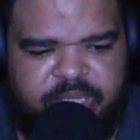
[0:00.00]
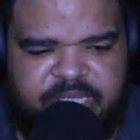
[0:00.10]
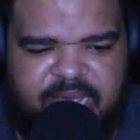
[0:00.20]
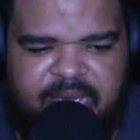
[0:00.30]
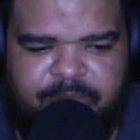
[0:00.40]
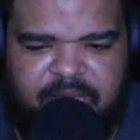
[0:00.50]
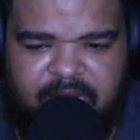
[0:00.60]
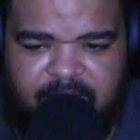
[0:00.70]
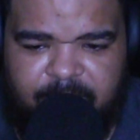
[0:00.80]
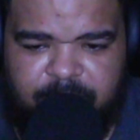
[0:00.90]
when the
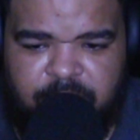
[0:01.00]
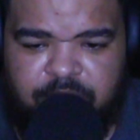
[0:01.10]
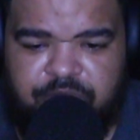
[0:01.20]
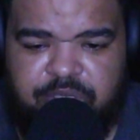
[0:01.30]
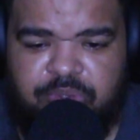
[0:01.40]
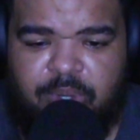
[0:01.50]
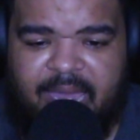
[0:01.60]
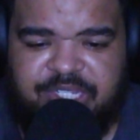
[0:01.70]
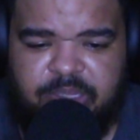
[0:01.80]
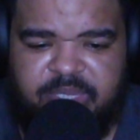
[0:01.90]
time came
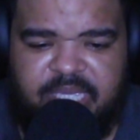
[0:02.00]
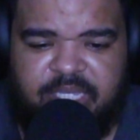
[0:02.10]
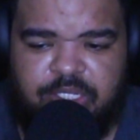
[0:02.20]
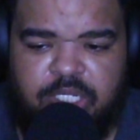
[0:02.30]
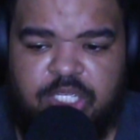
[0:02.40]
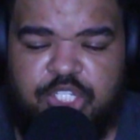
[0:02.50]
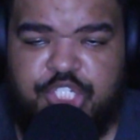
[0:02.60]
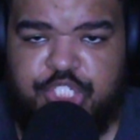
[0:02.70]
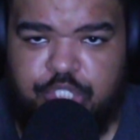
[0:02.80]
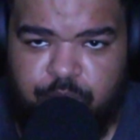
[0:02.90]
to actually begin
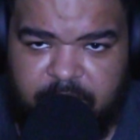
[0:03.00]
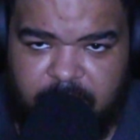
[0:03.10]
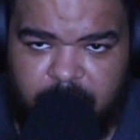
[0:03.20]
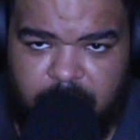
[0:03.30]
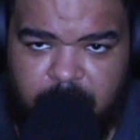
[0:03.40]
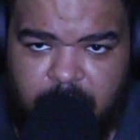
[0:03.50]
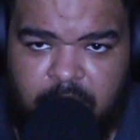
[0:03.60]
shooting